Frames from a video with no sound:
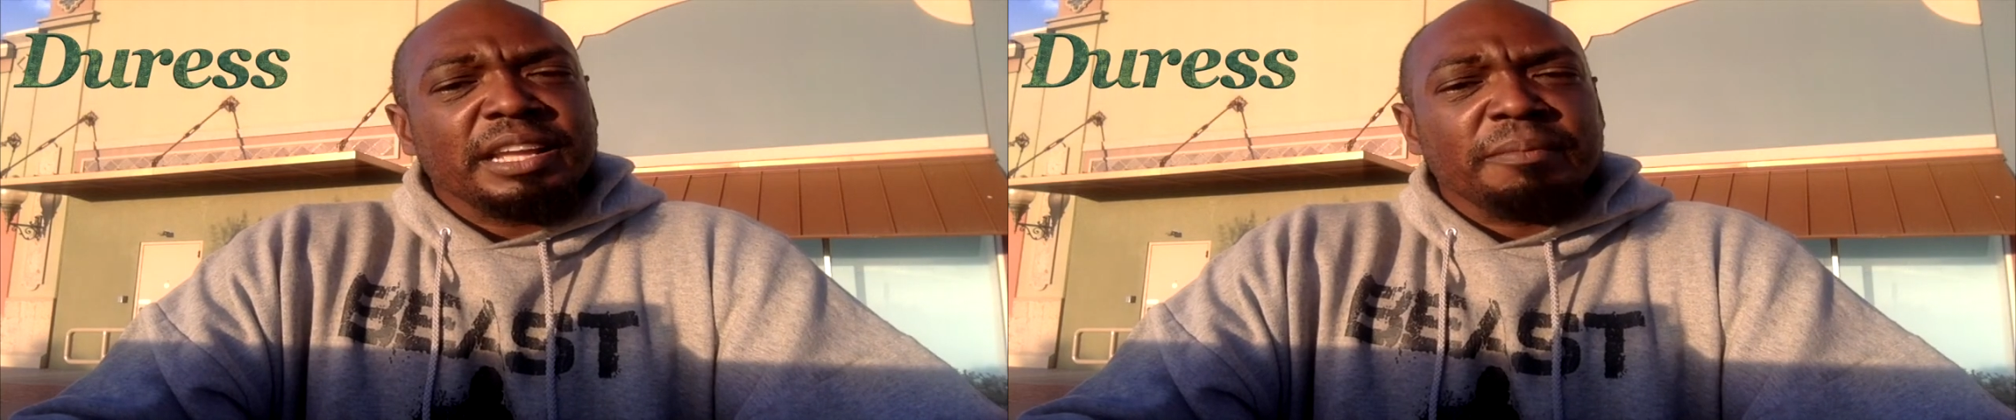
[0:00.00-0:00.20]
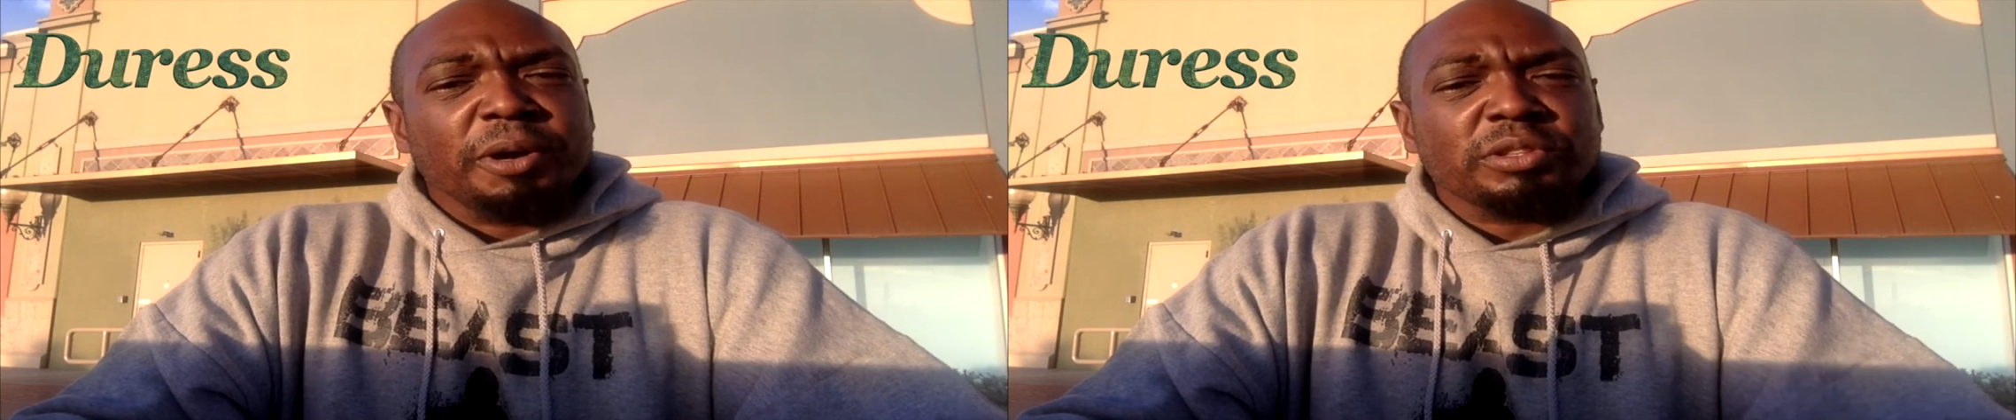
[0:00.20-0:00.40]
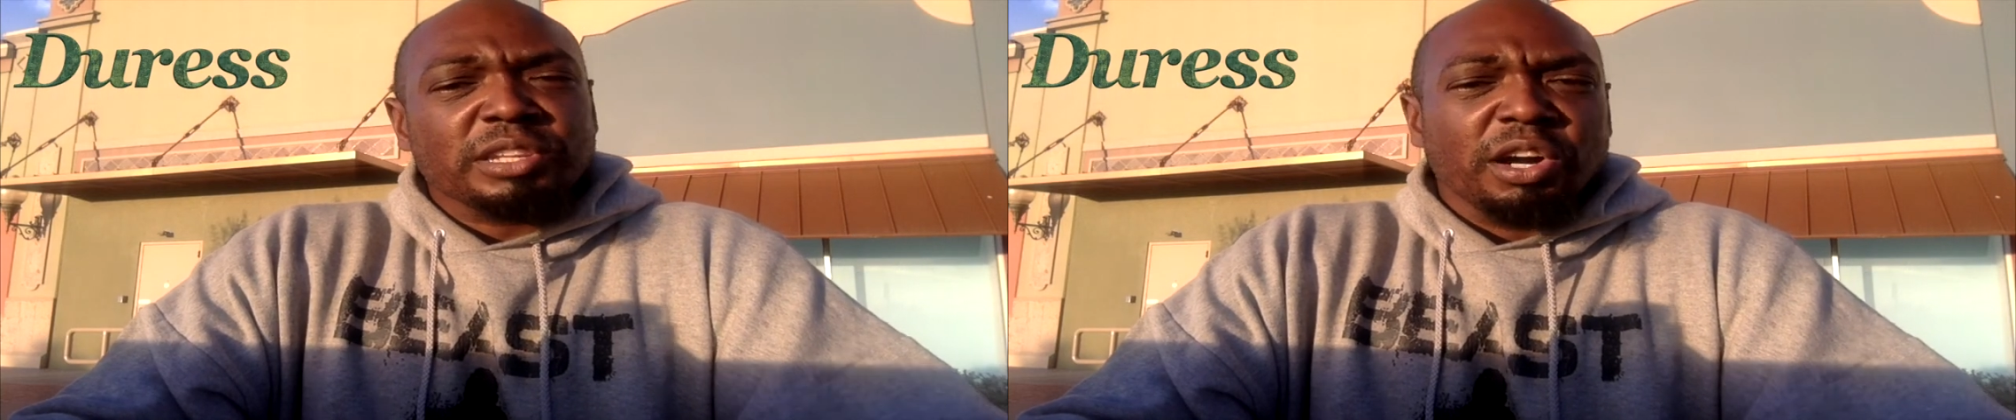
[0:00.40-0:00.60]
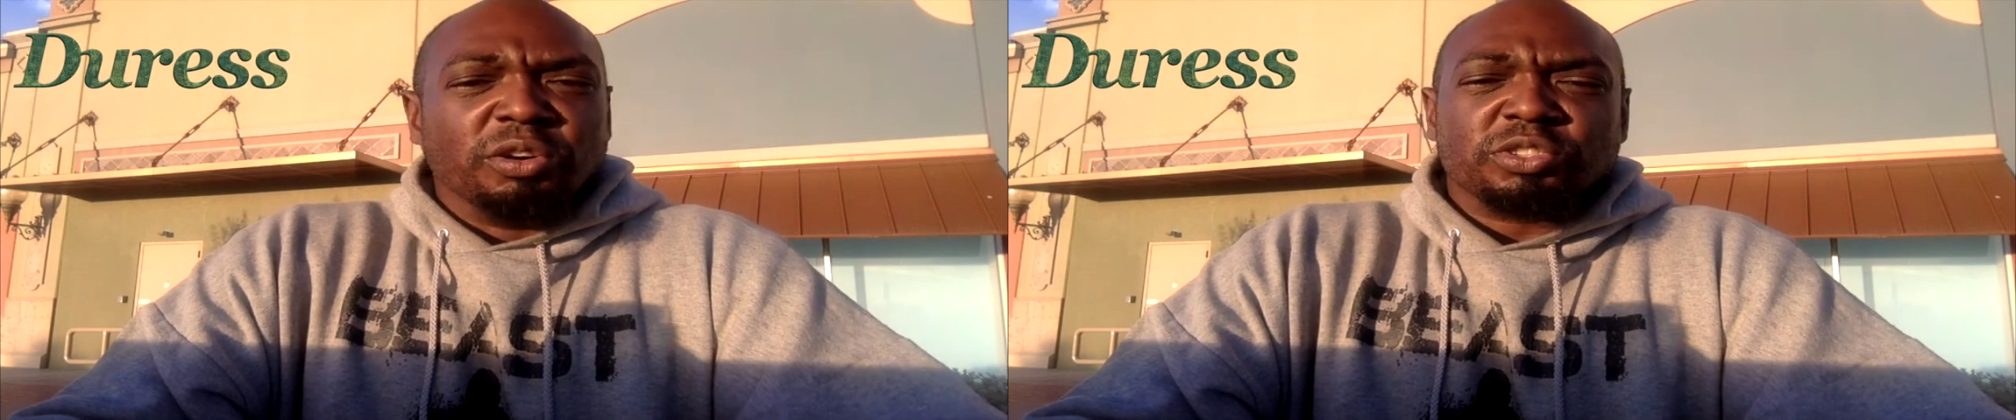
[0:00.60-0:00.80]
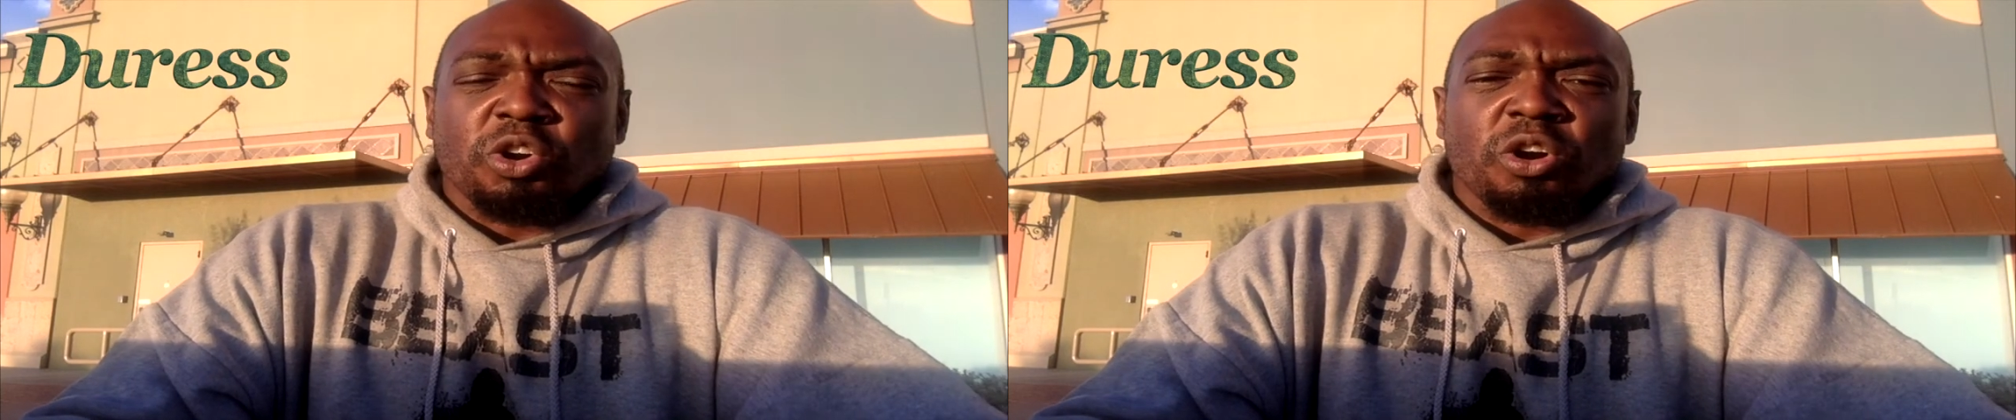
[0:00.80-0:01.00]
both of
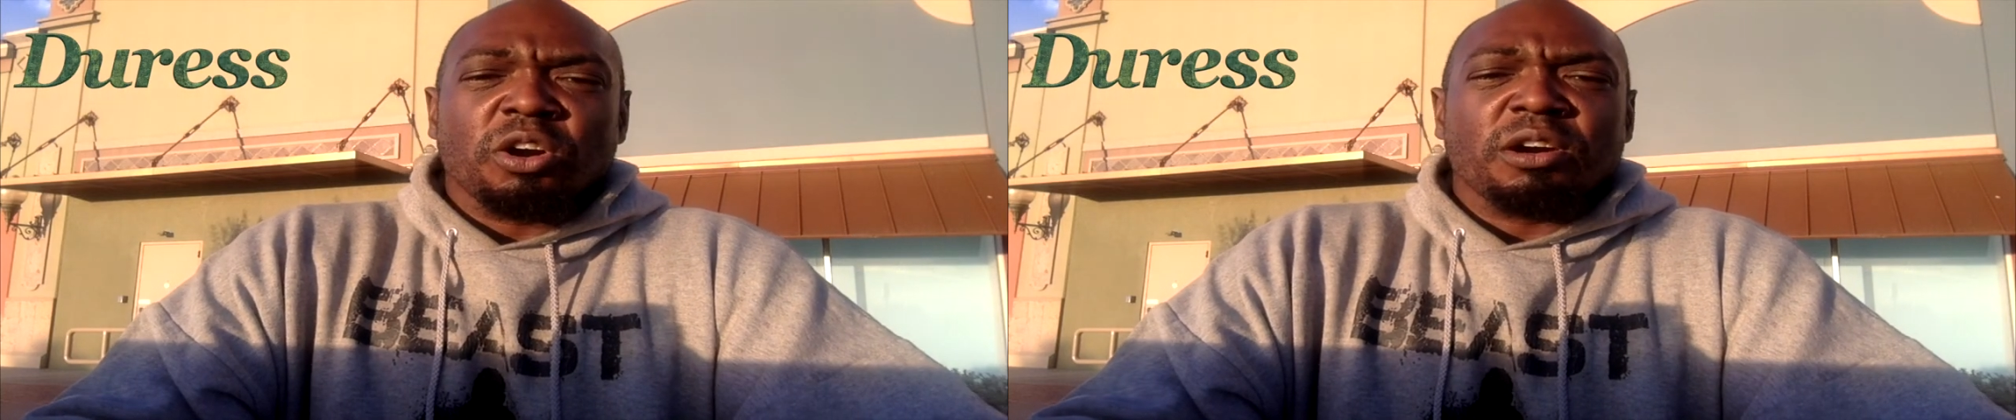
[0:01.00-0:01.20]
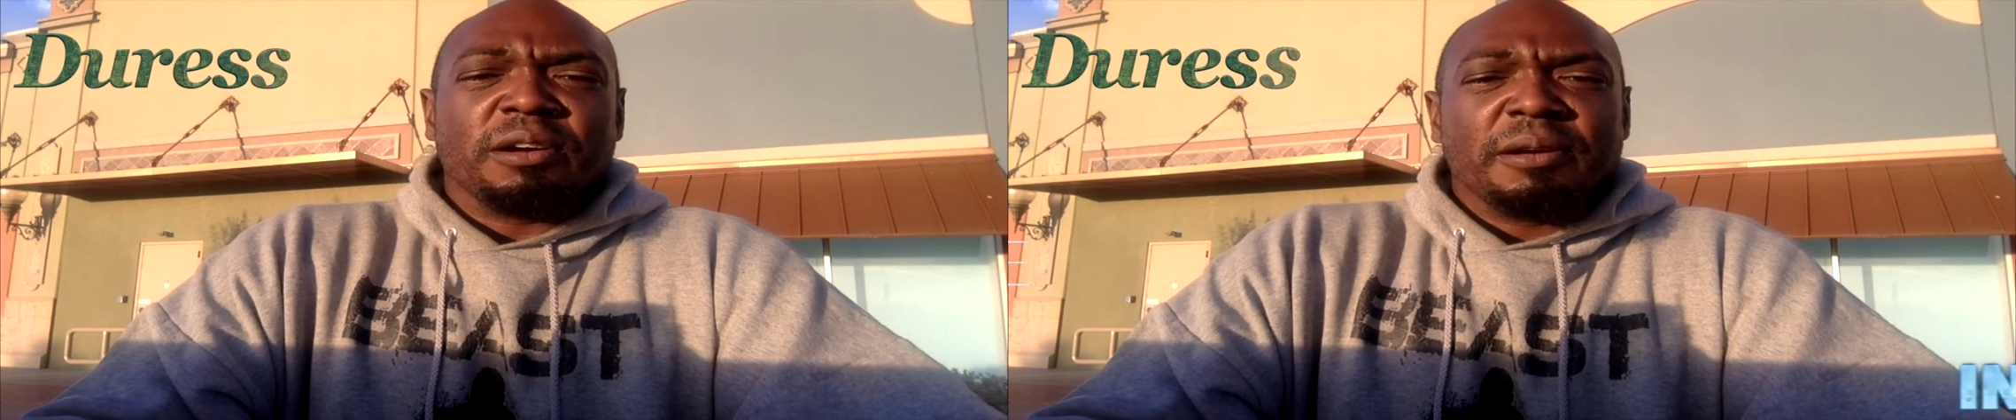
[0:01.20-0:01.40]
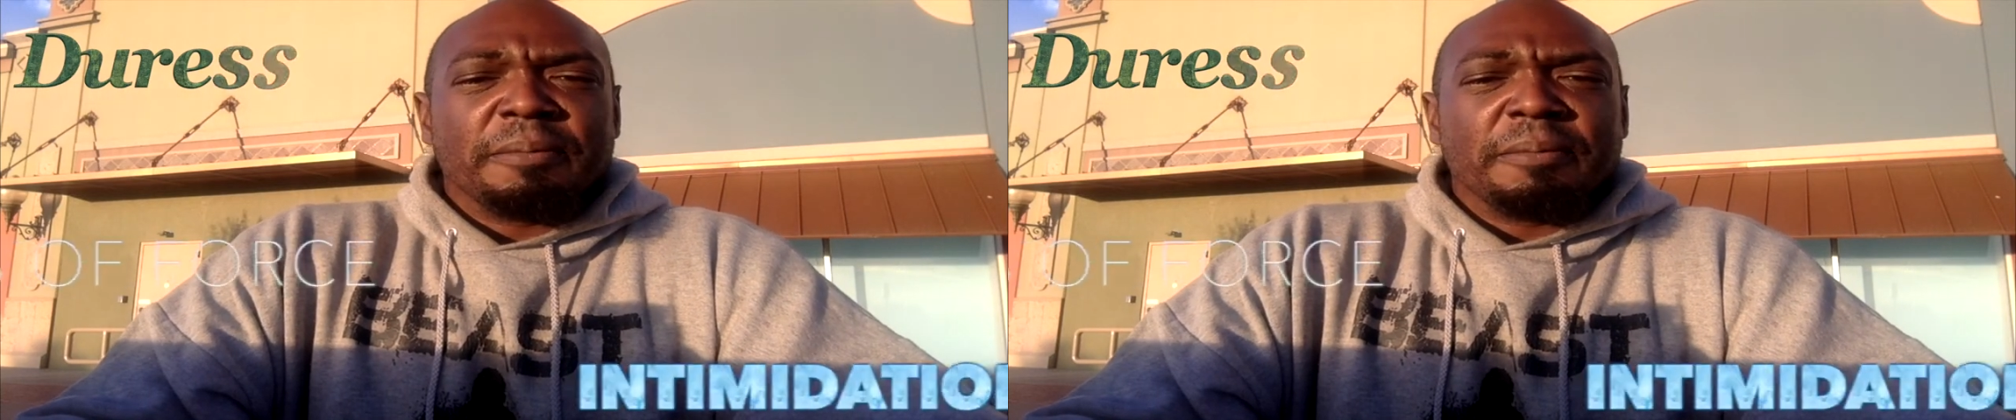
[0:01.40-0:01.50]
those are